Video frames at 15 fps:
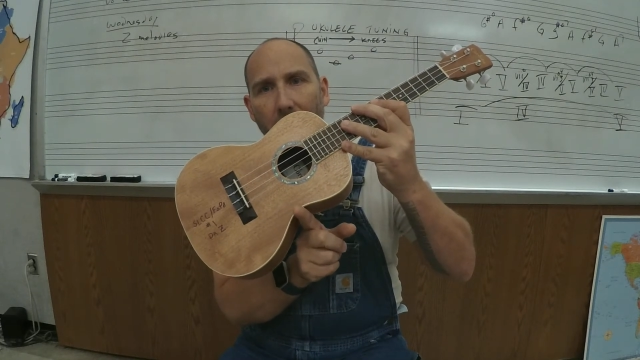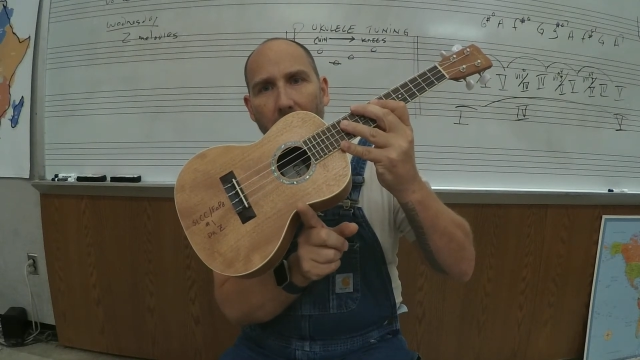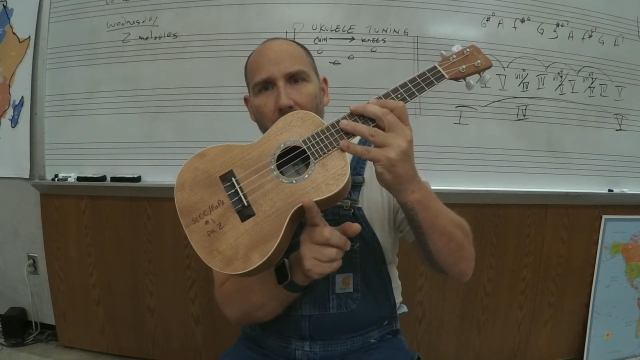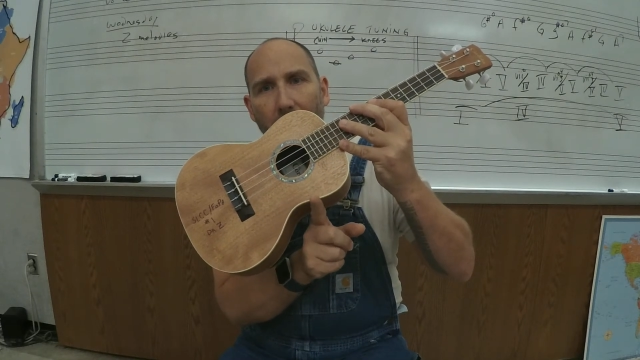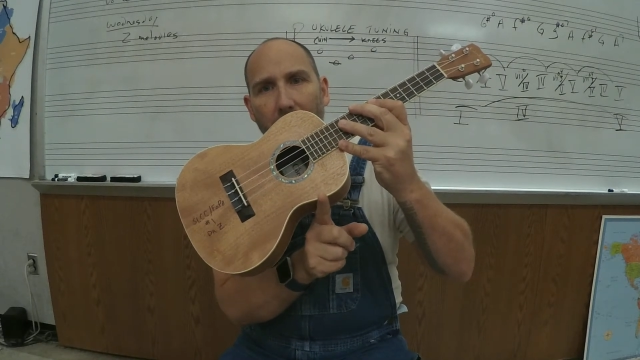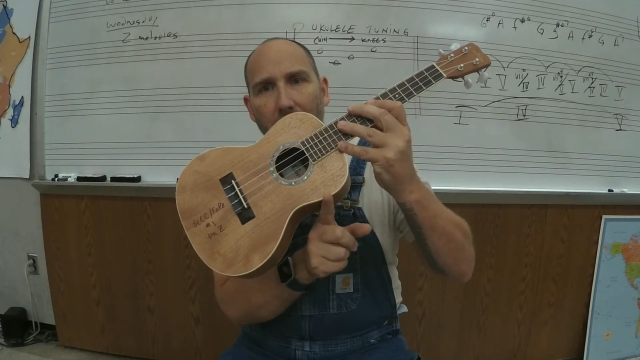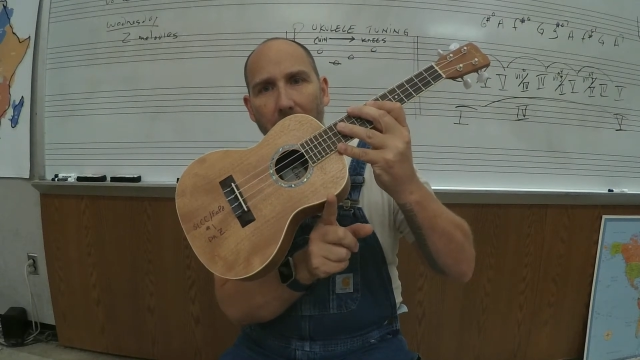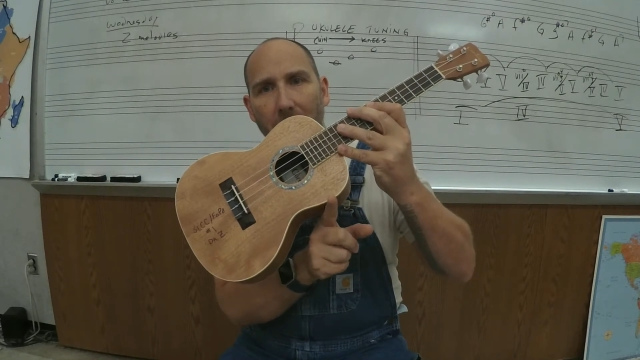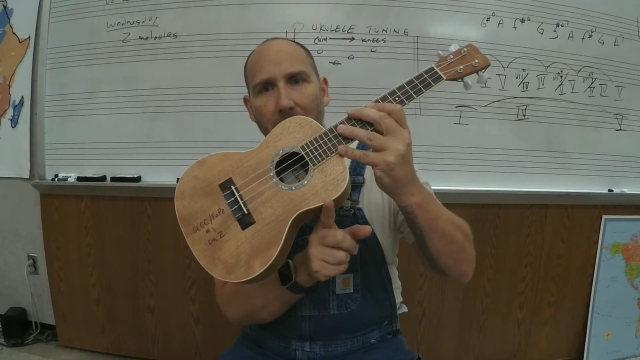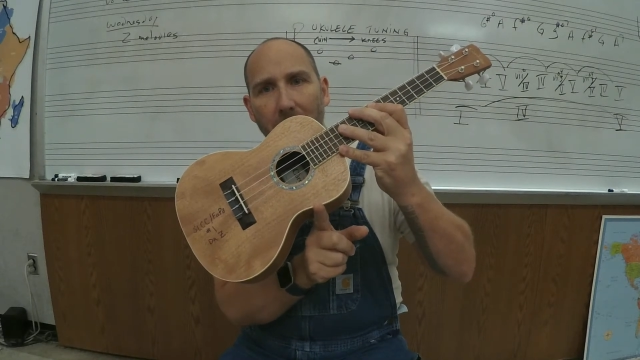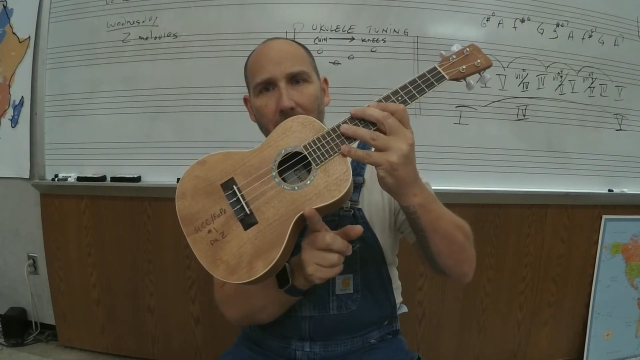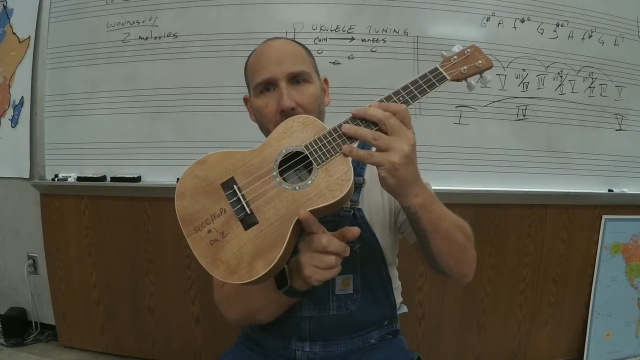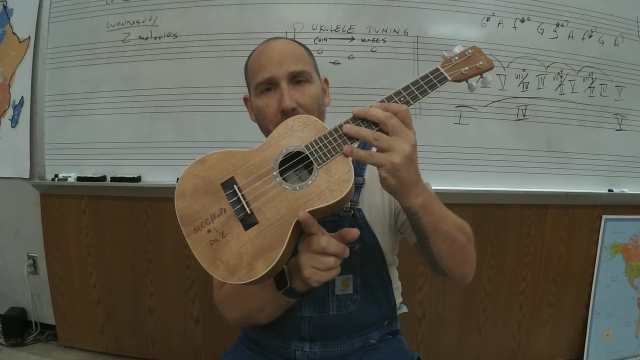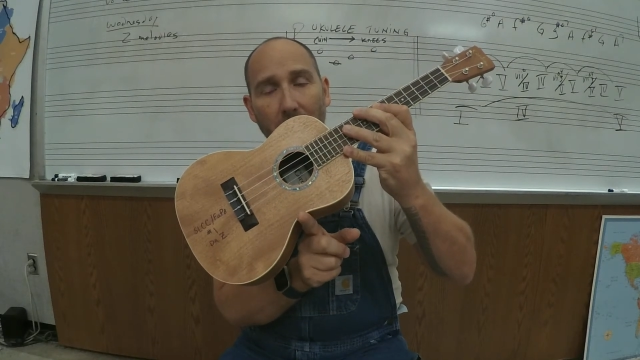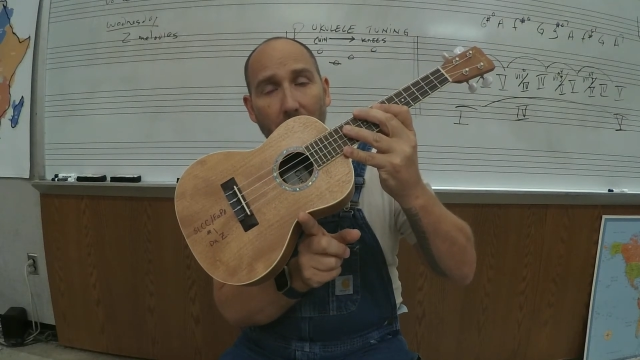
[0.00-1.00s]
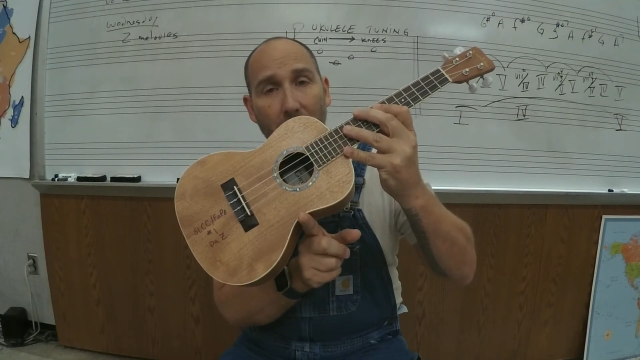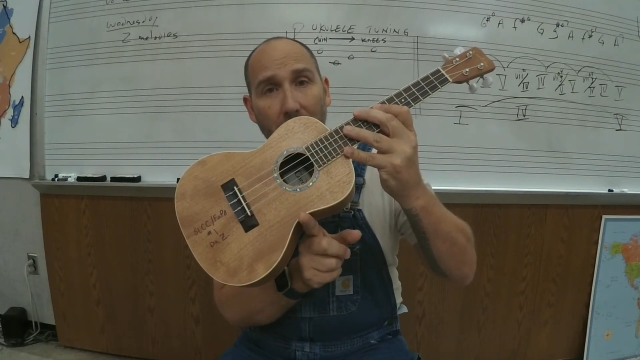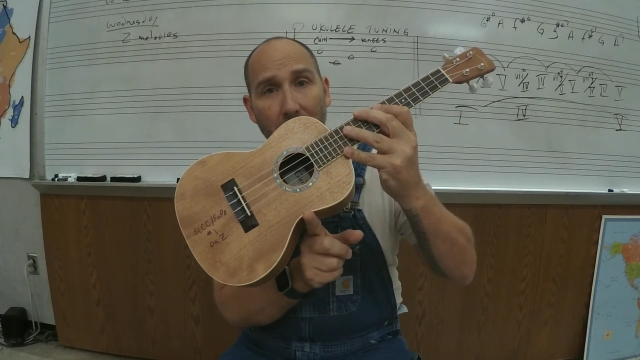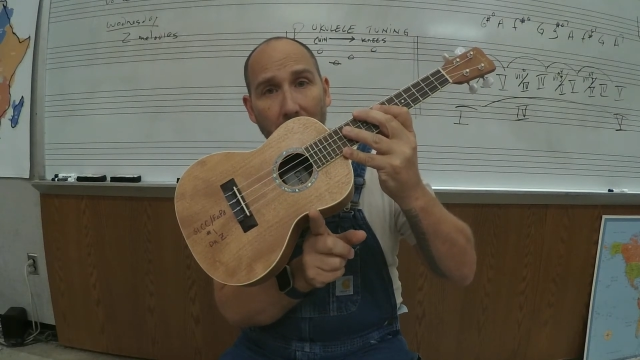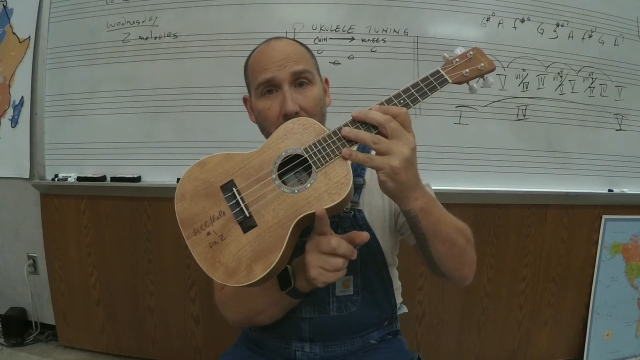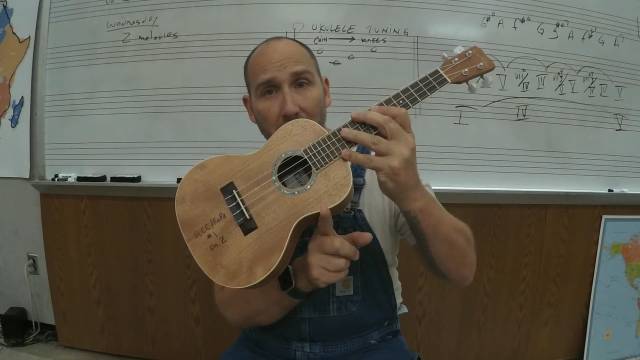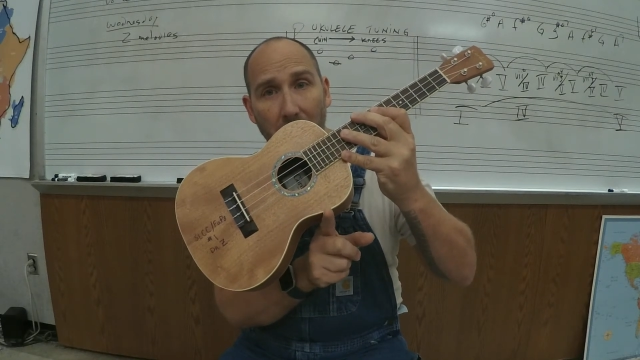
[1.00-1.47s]
help hold the instrument where
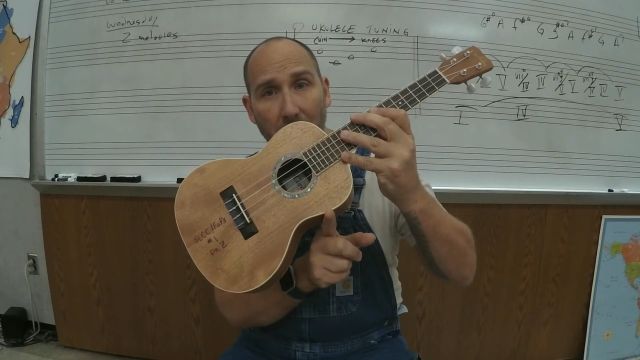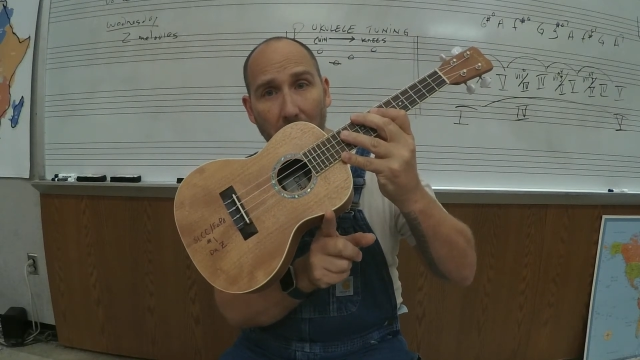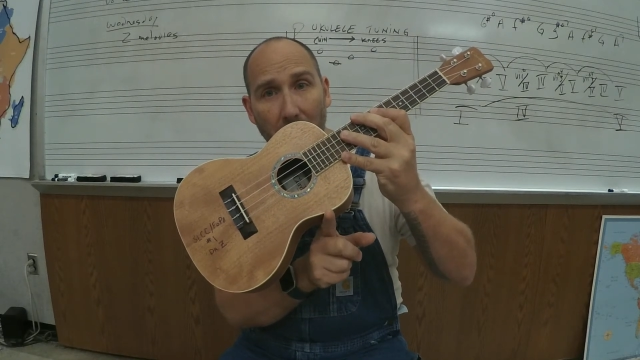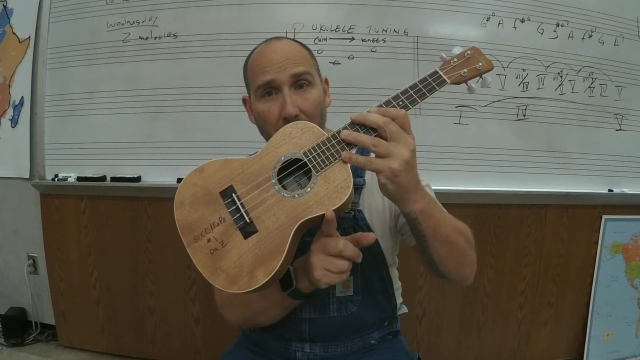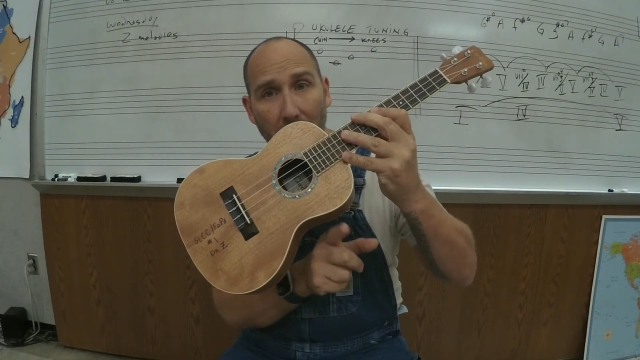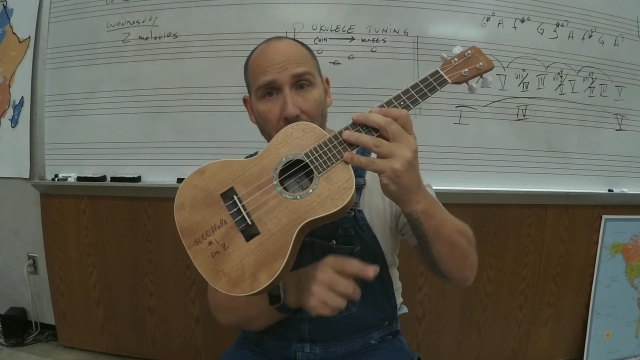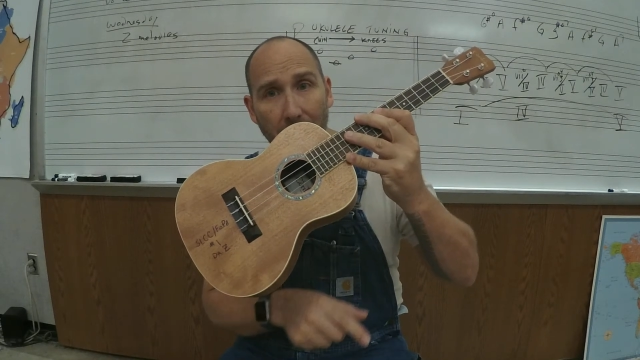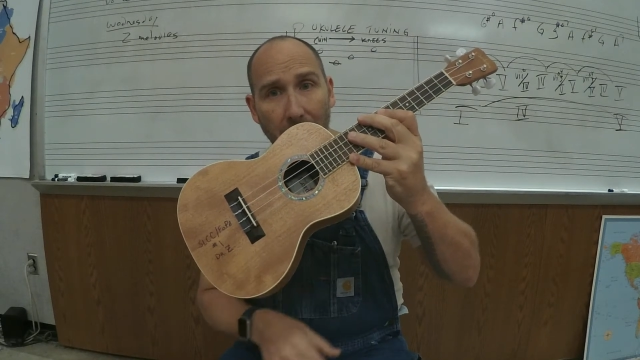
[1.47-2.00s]
it needs to be.